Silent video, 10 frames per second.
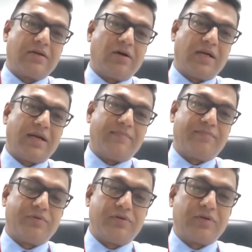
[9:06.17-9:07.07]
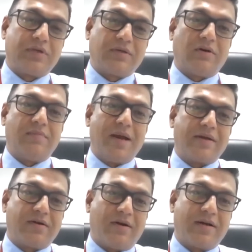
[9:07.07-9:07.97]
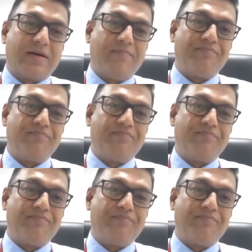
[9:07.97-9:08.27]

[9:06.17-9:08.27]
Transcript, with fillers: Kuala Lumpur, or Bangkok,